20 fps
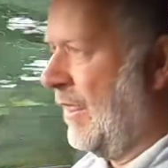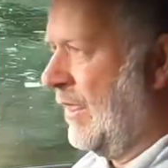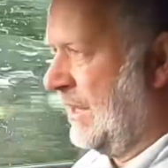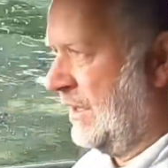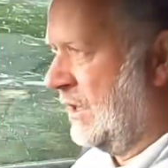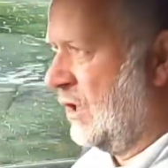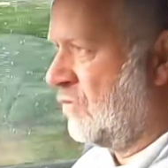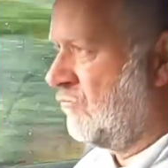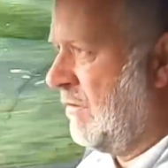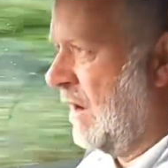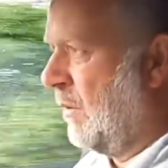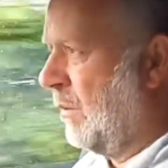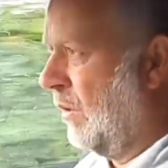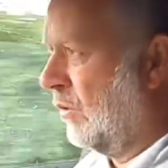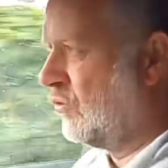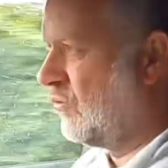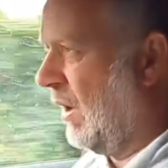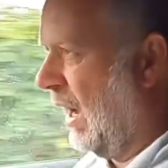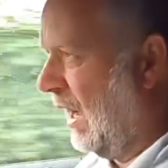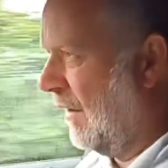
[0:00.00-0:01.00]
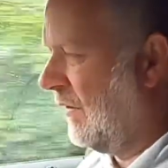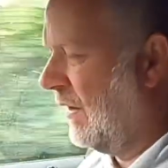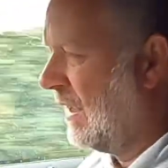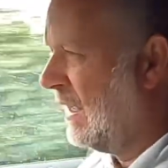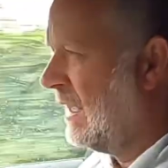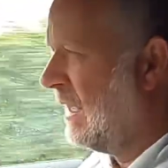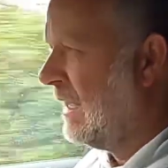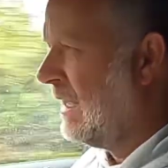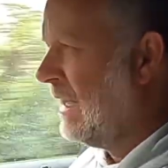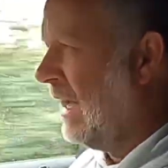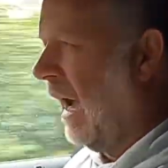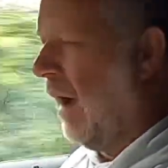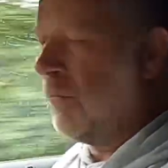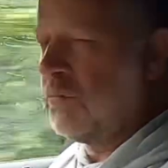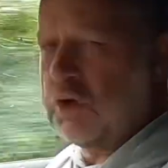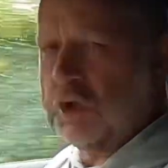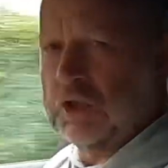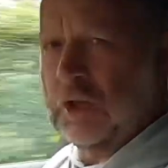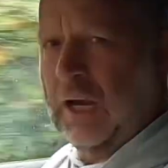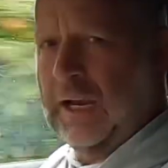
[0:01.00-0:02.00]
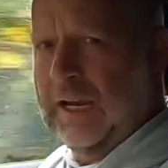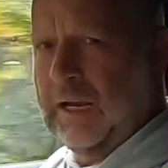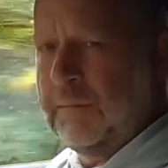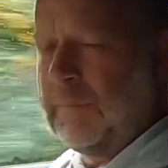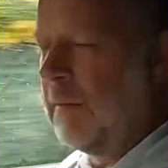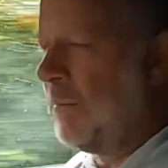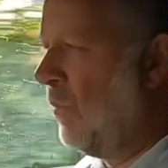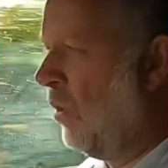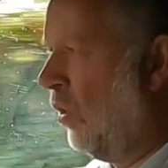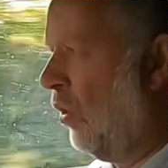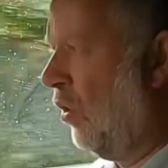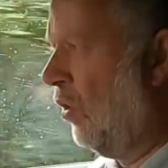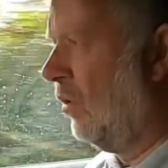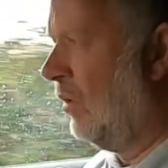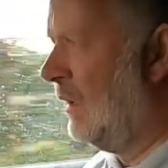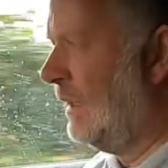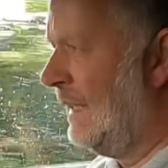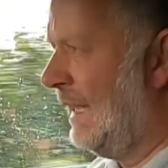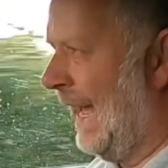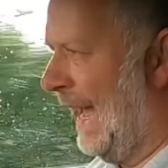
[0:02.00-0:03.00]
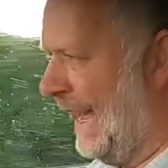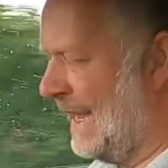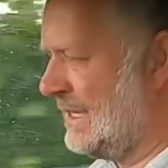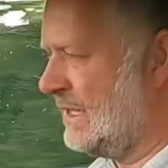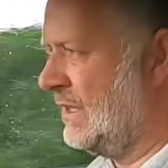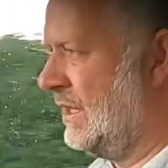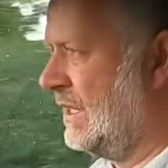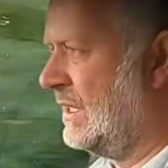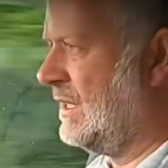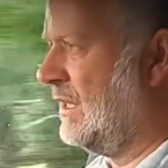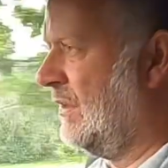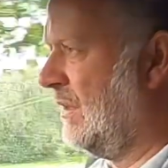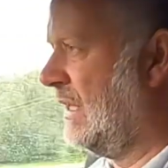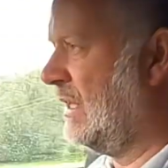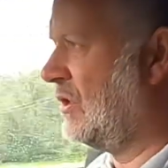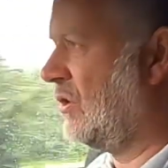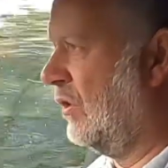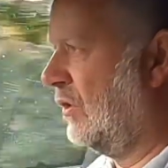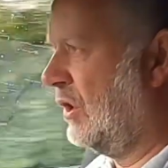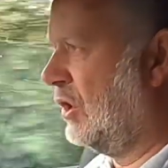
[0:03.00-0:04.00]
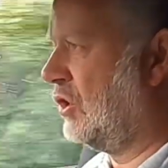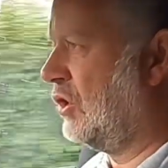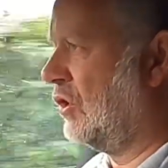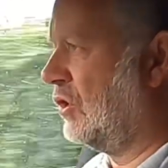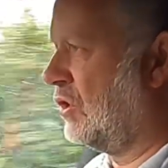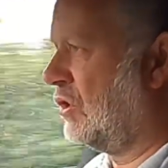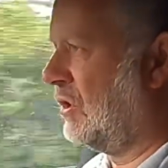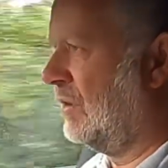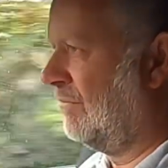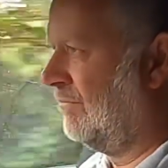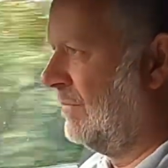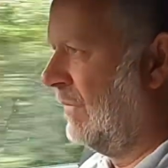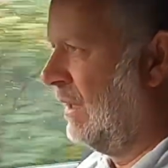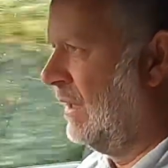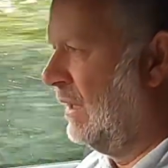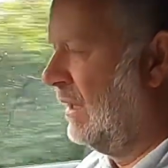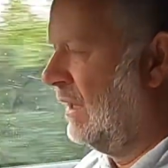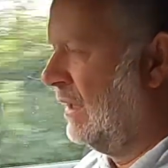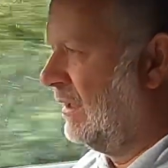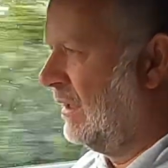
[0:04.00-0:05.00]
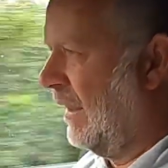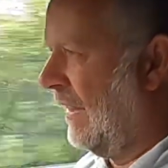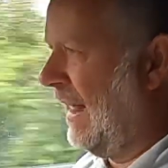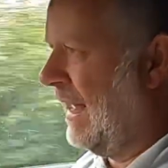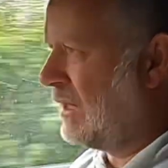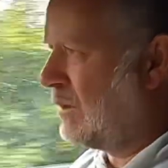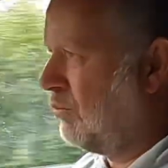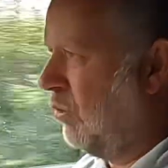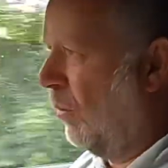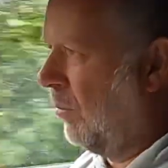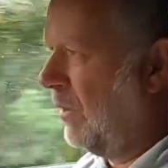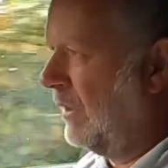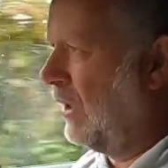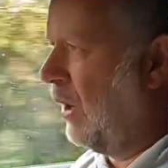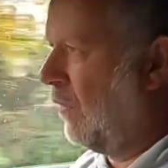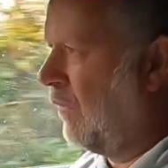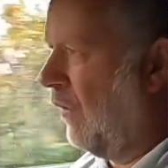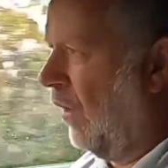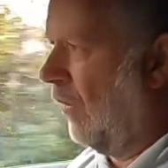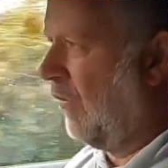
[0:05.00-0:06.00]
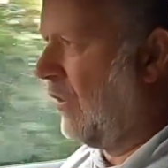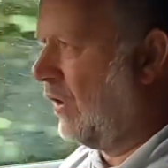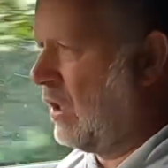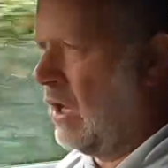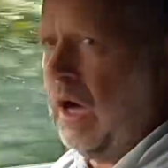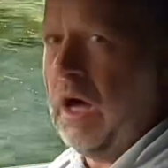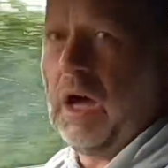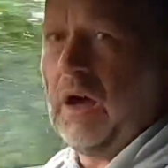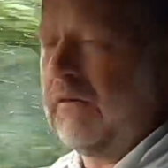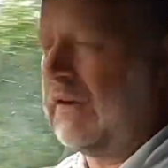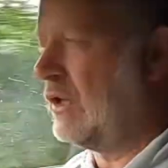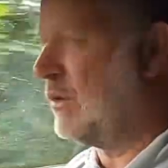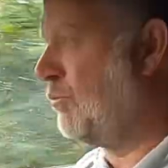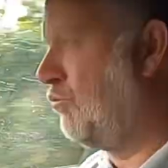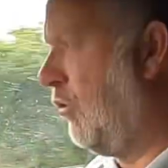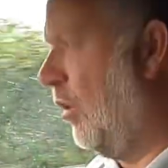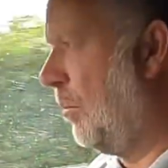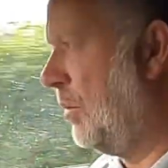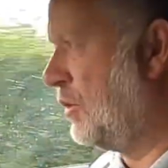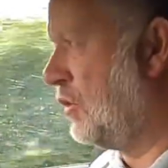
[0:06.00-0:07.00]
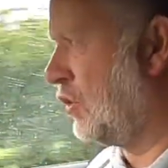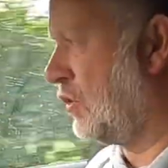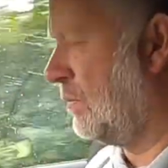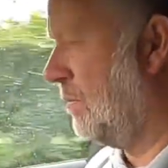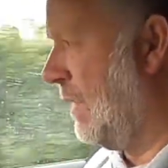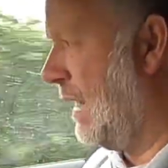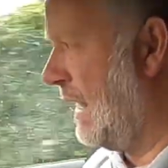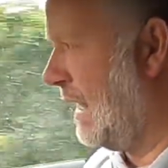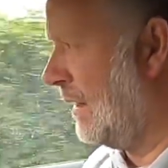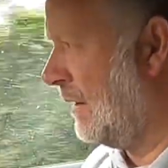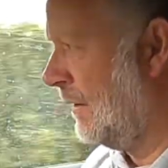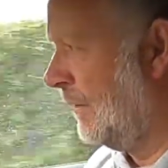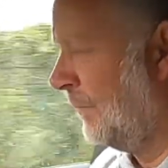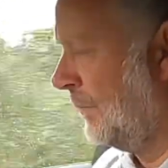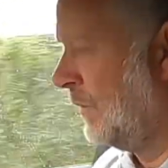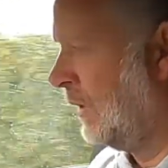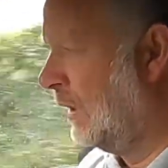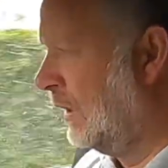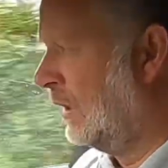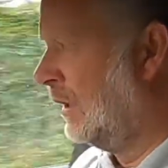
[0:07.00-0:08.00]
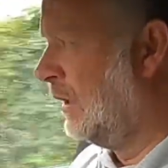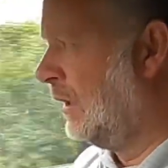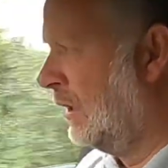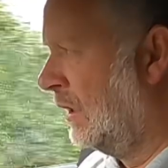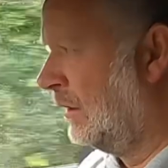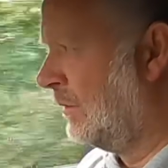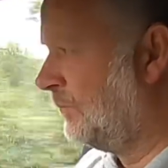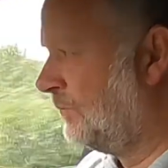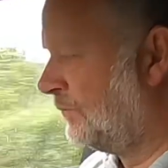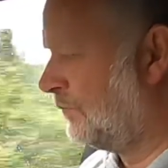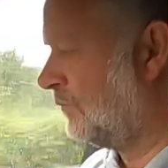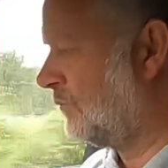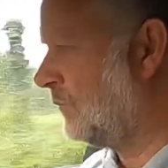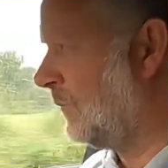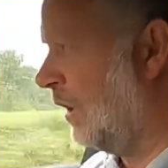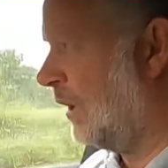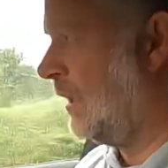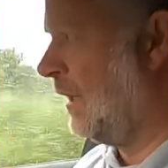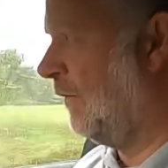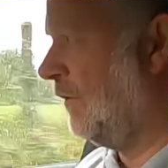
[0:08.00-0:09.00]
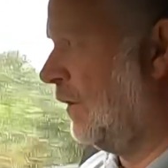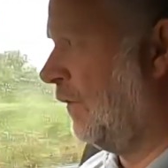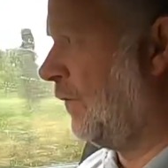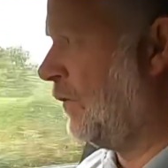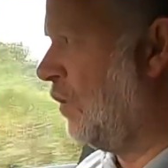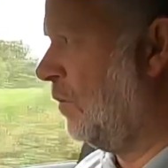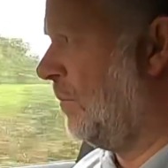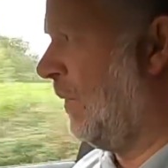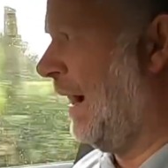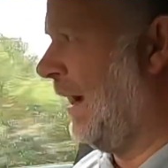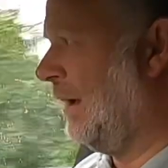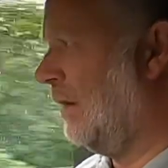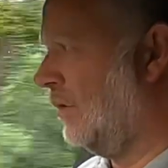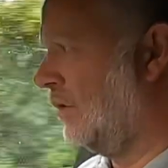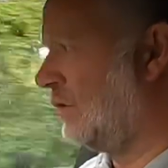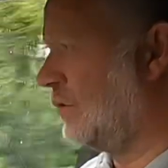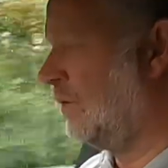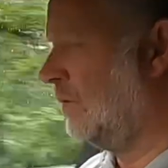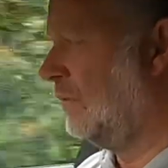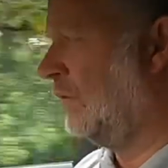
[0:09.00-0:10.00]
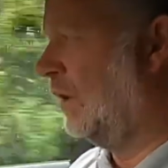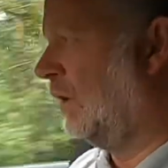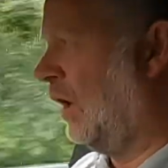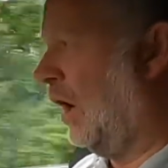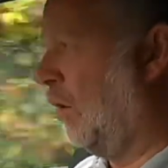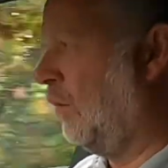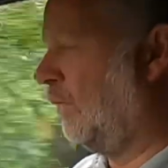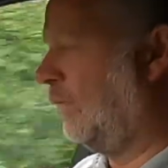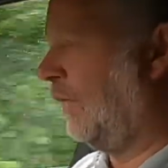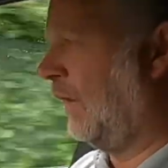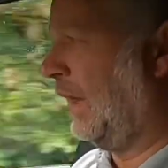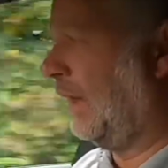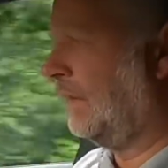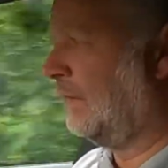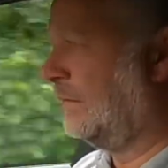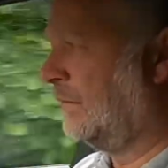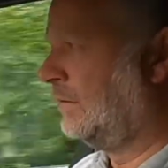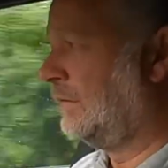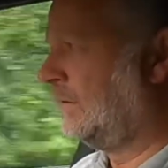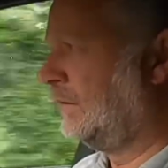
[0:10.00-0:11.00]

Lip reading: this is rear-wheel drive, I'm just a little bit more hesitant in these conditions. Now that's probably no fault of the car, it's probably just me. I'll give it a few miles and hopefully